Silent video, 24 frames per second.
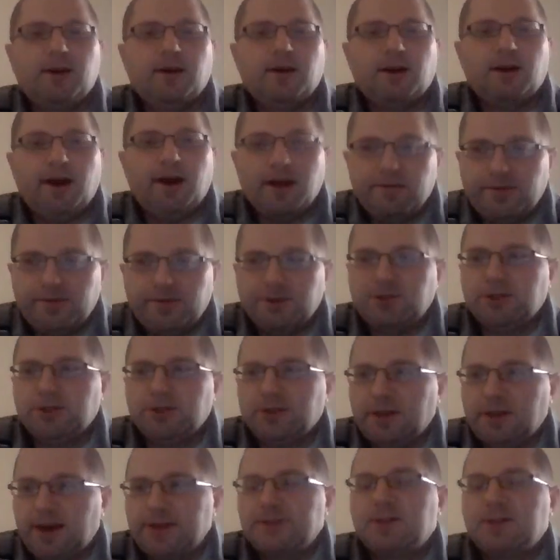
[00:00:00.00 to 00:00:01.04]
I
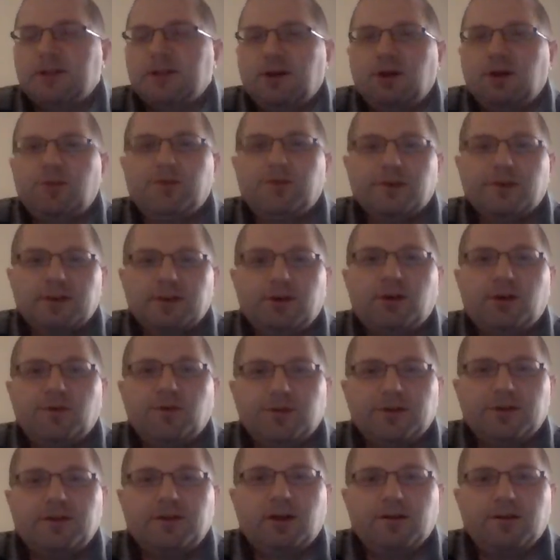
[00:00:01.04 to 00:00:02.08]
visualized it over and over
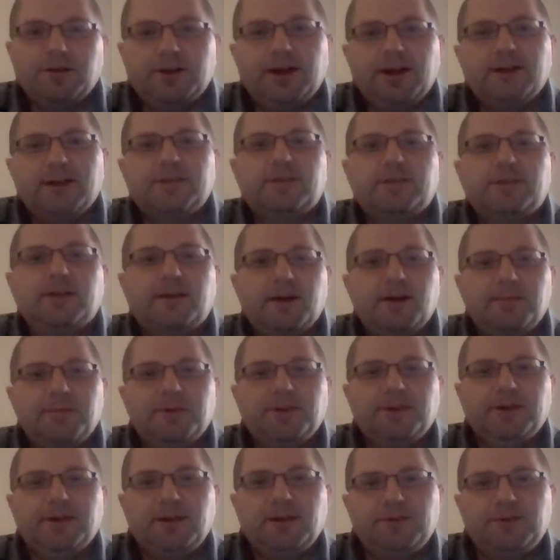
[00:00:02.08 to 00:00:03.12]
and over again until I
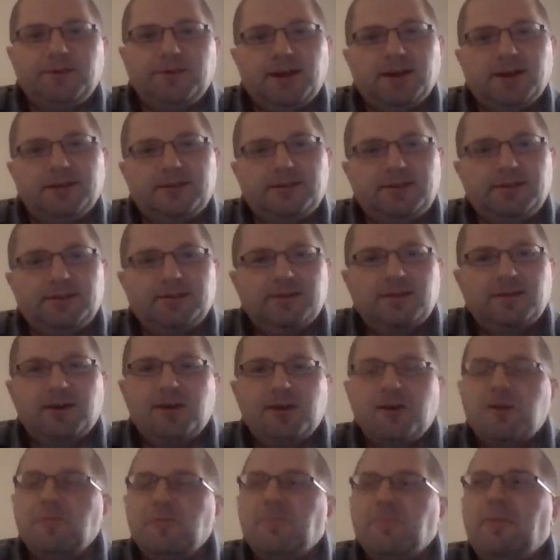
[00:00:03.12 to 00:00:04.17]
believed it.
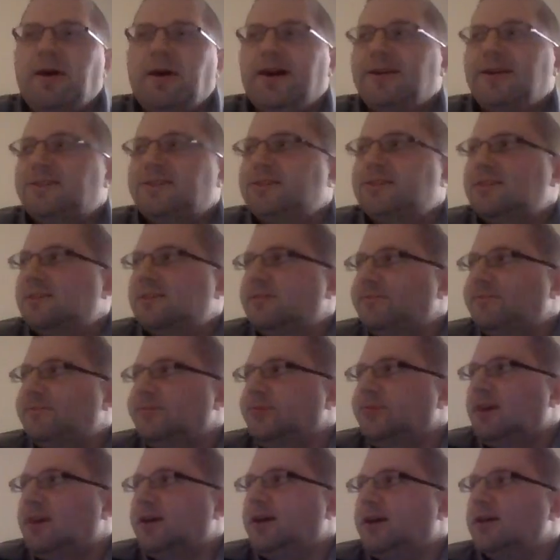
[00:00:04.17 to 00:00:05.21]
But
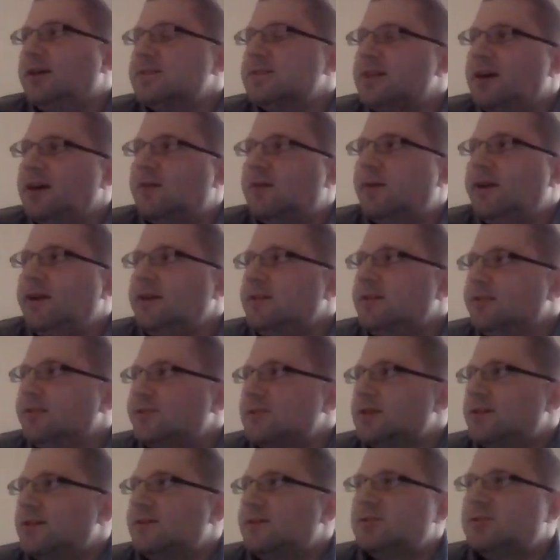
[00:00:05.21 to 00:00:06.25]
it's like one of those
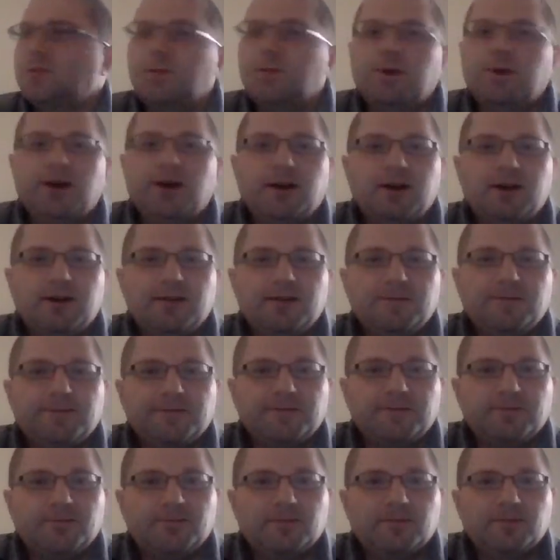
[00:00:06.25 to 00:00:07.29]
things where
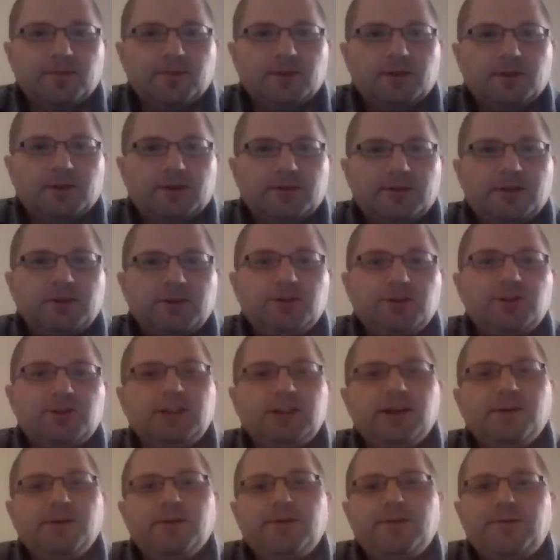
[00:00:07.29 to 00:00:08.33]
there's
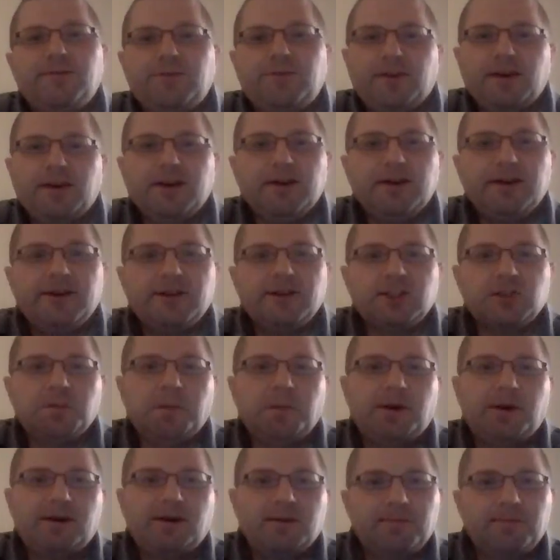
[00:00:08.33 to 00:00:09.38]
still a very
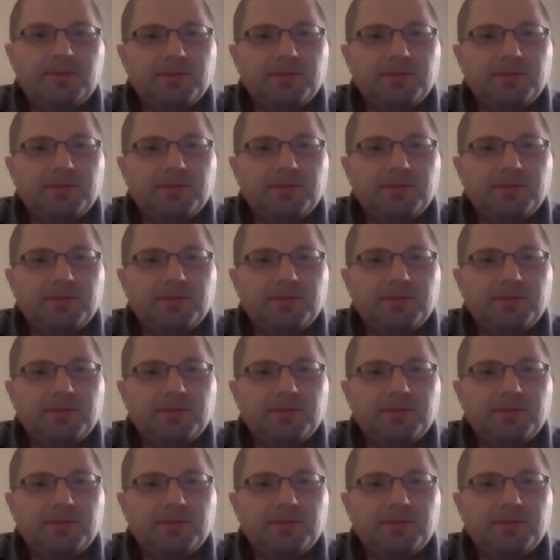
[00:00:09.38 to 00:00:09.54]
small